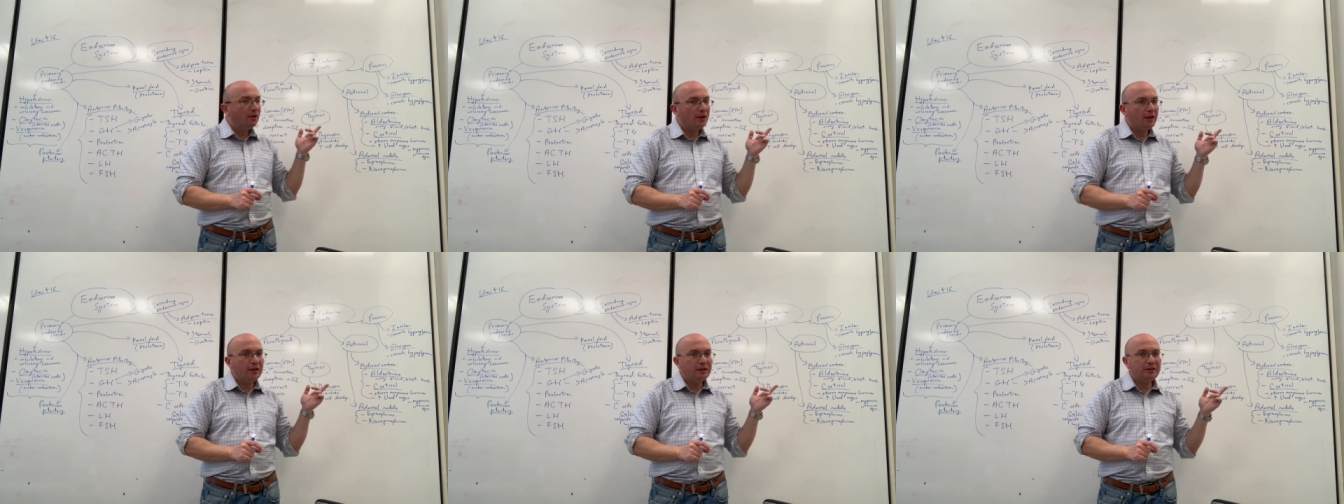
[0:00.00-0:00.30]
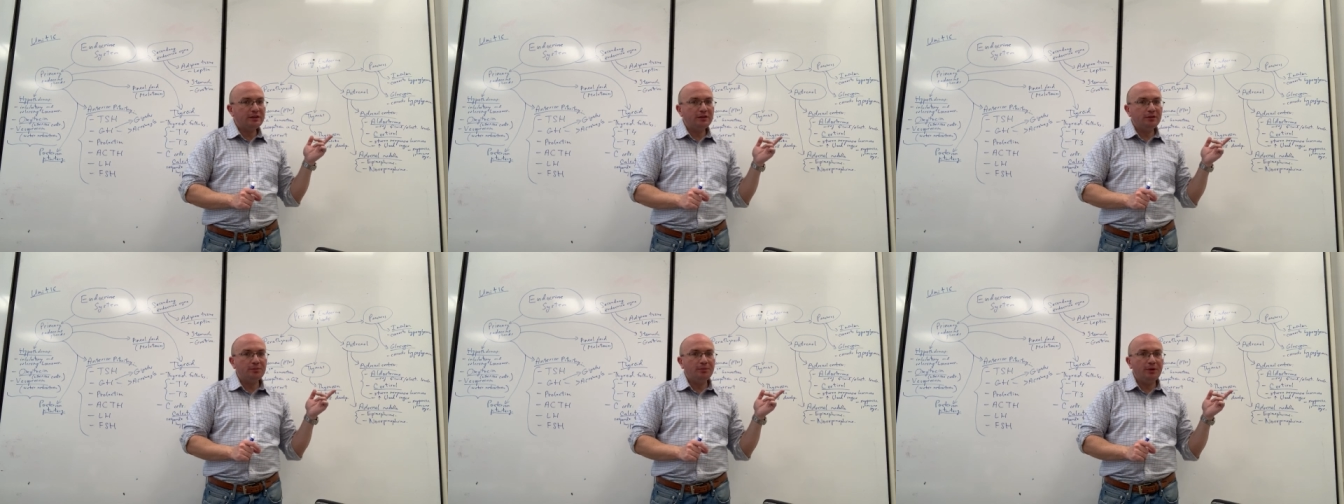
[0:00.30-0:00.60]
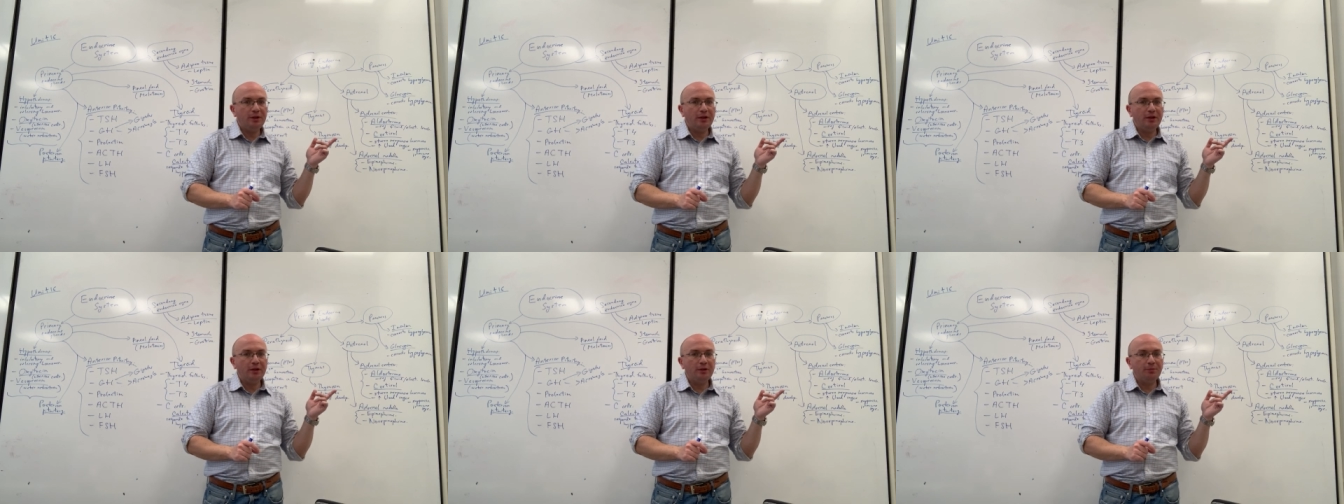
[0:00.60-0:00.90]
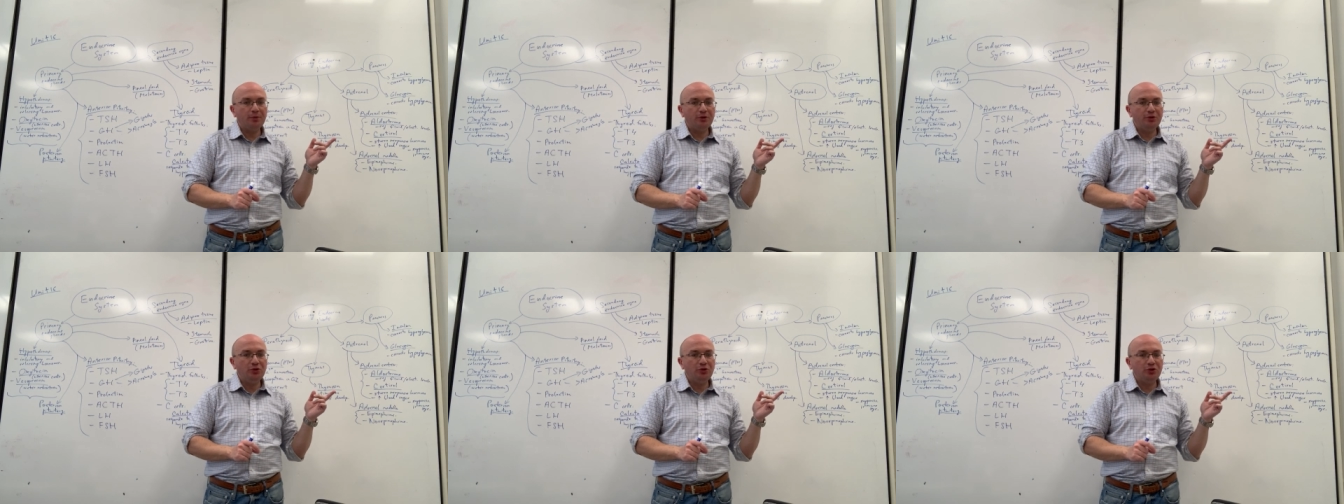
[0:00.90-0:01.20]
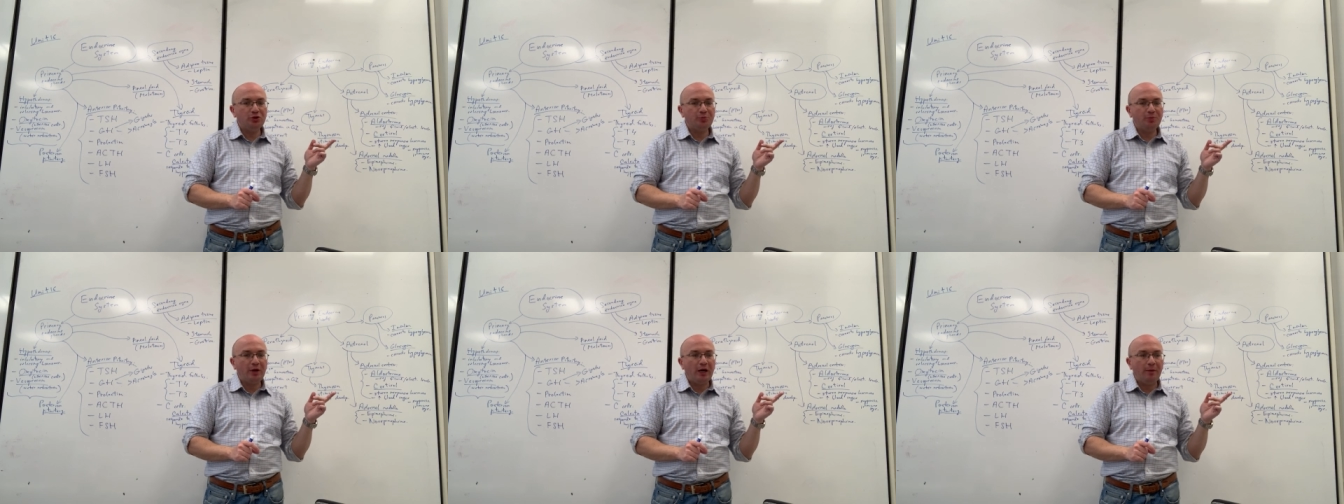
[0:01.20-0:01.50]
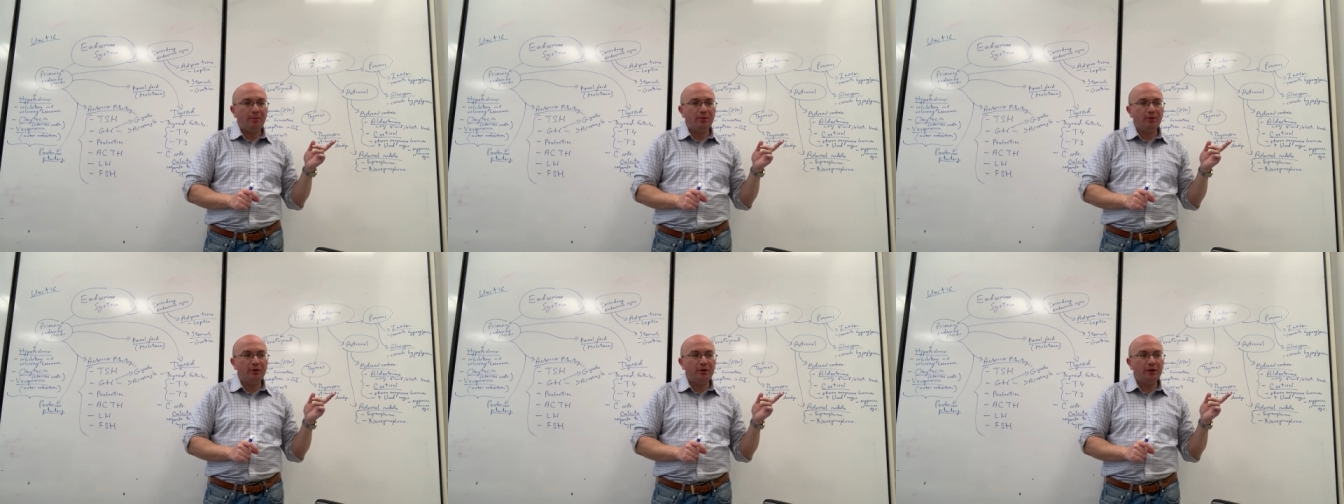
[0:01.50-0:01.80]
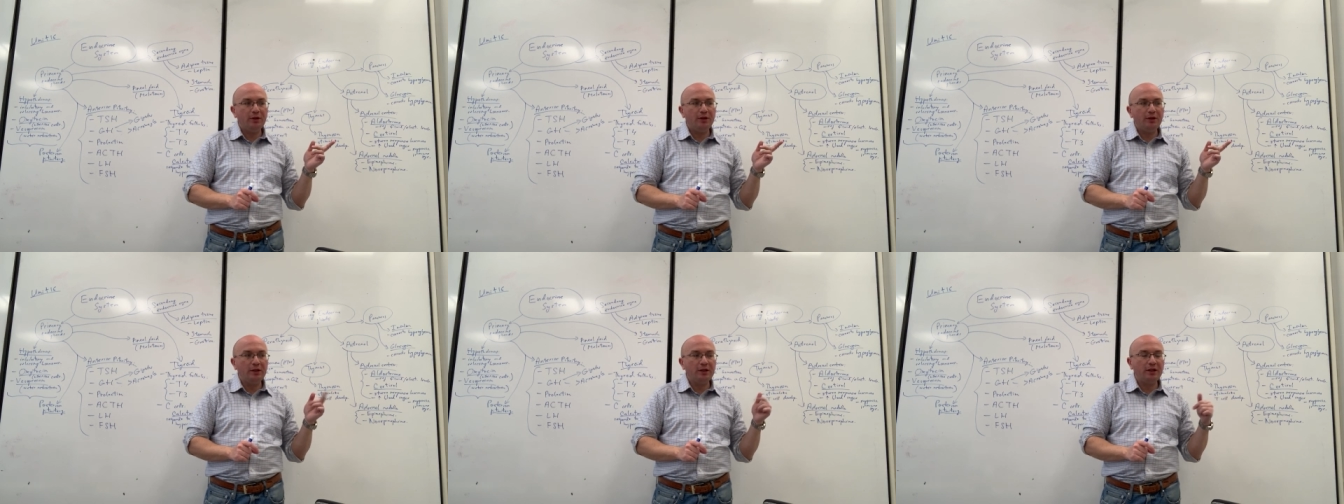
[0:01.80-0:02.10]
isn't being produced
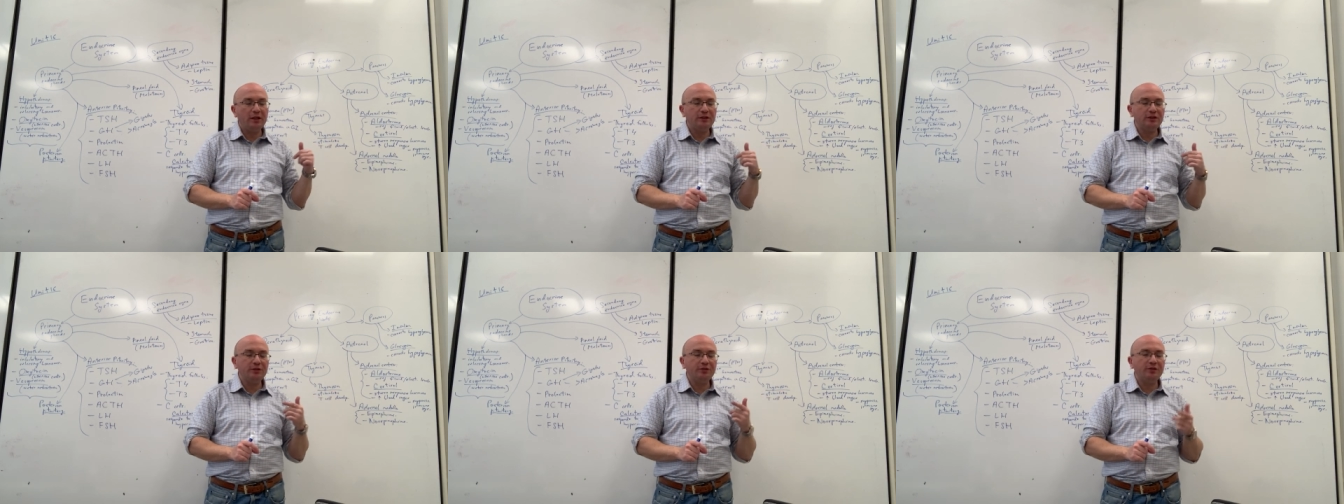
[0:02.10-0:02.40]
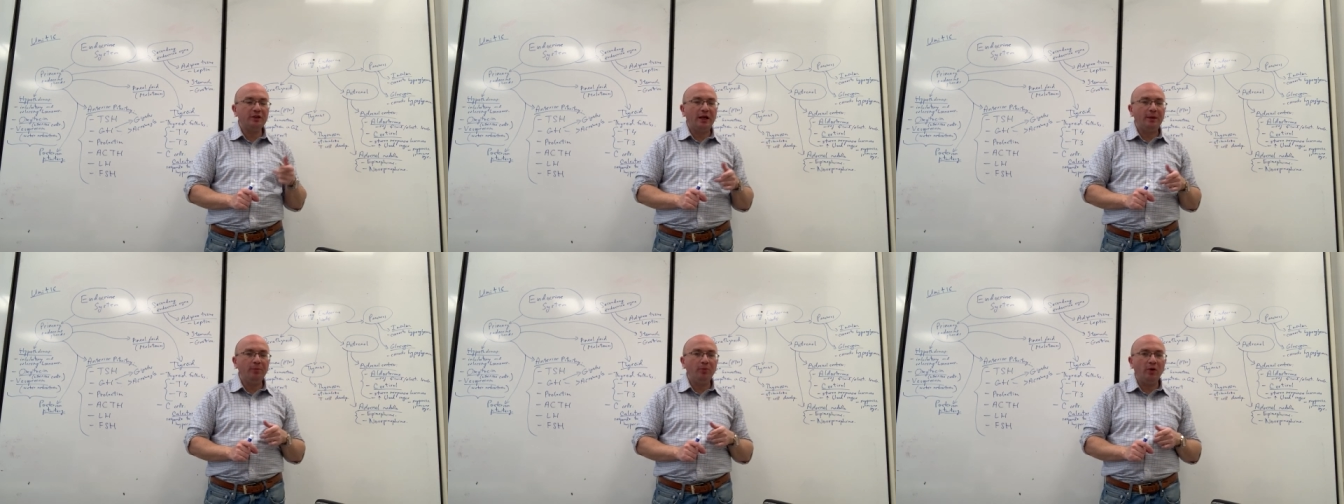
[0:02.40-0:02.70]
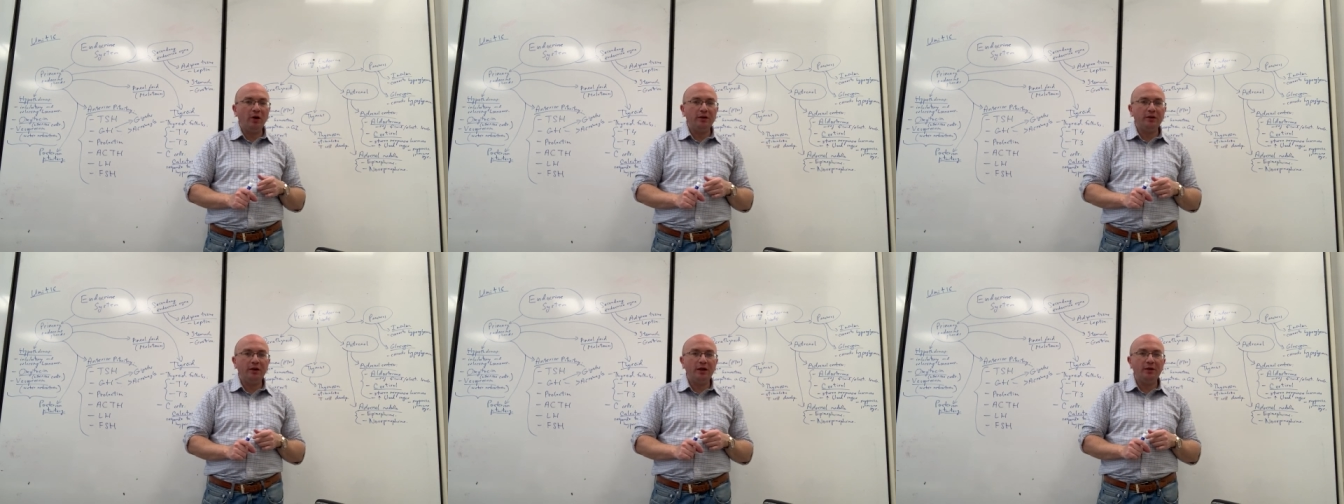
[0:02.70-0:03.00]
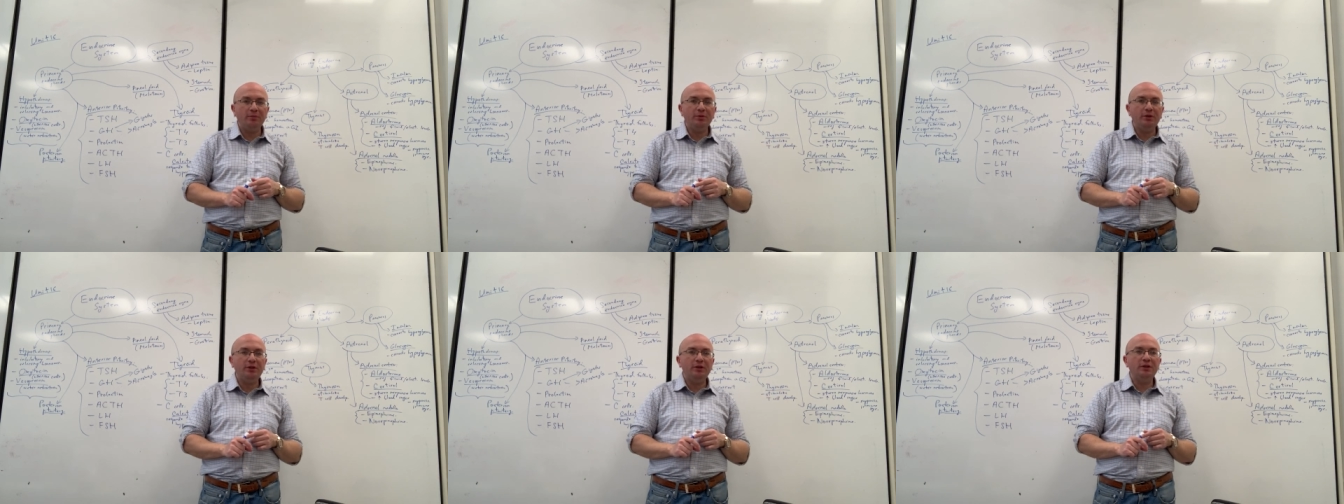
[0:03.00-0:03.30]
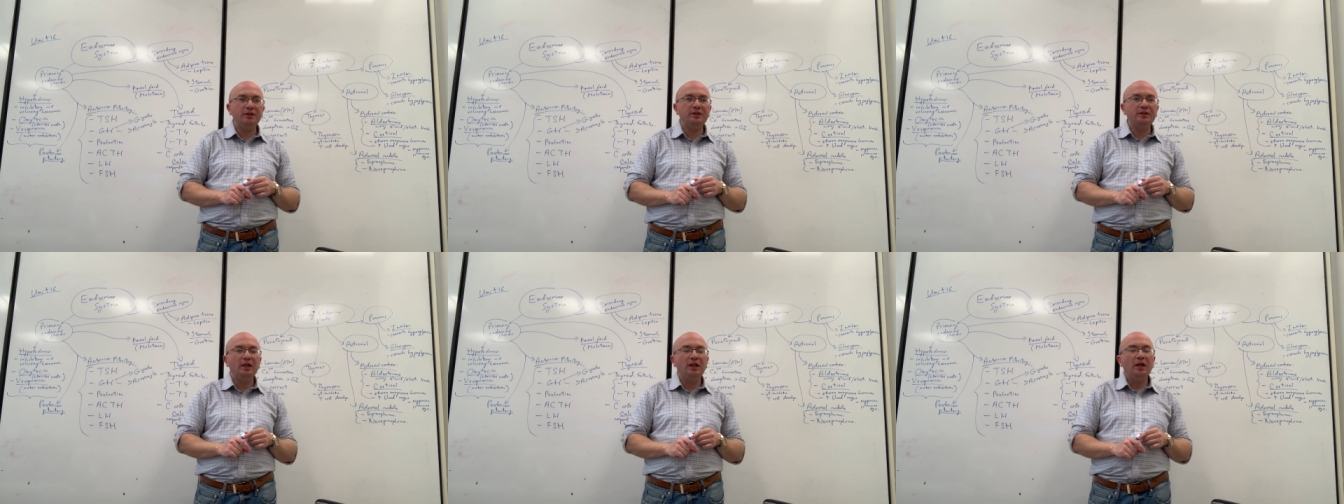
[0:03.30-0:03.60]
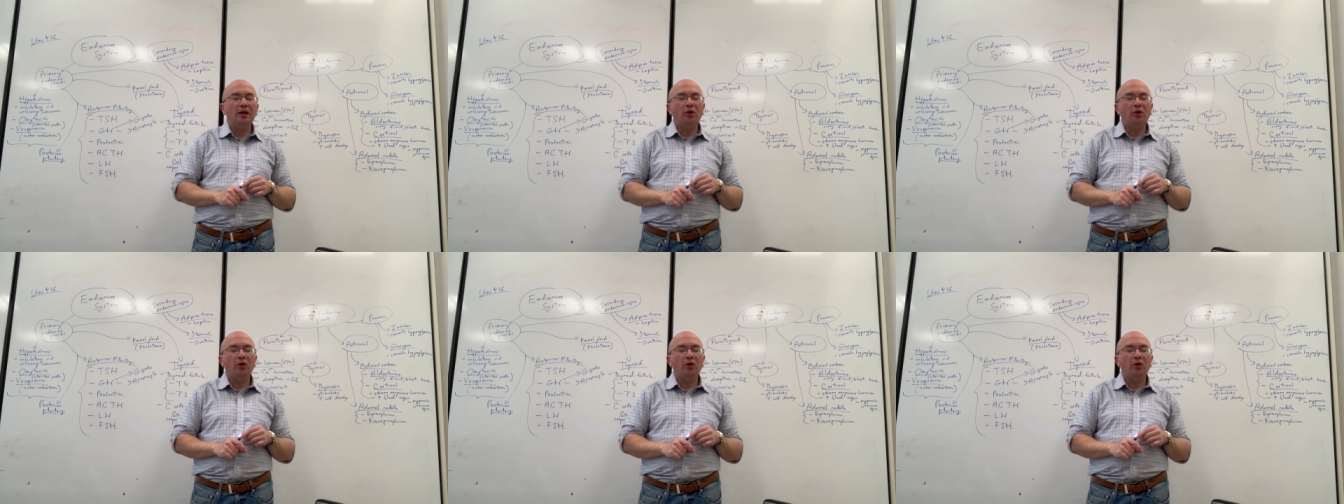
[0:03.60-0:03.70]
properly in case of type 1 diabetes